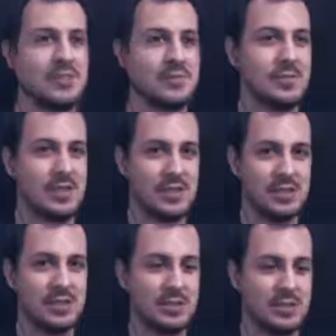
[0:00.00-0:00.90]
We'll get a
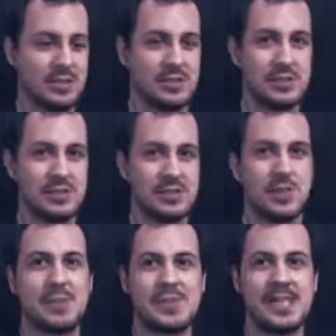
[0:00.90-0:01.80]
little. There's a
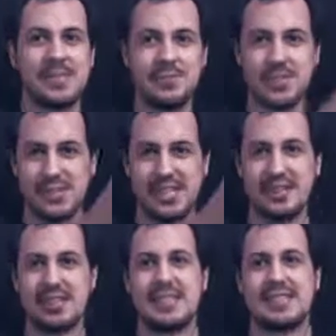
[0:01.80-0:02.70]
website for tier
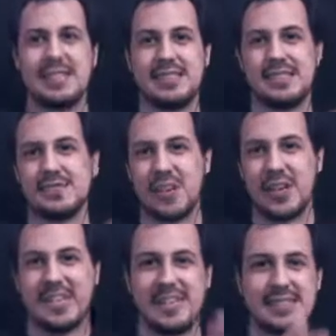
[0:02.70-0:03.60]
list and
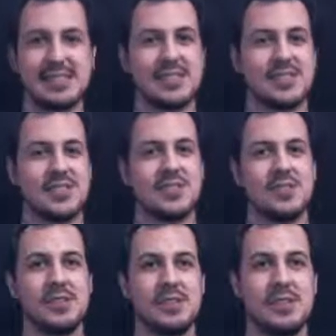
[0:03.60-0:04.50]
rankings and such. So
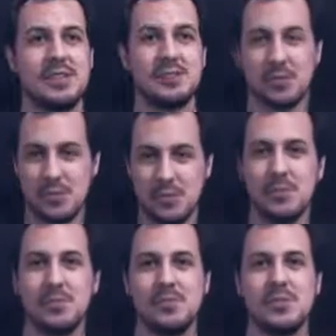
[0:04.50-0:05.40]

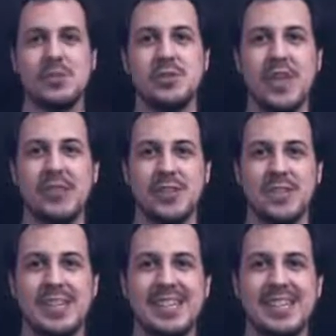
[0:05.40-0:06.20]
we'll do that for you.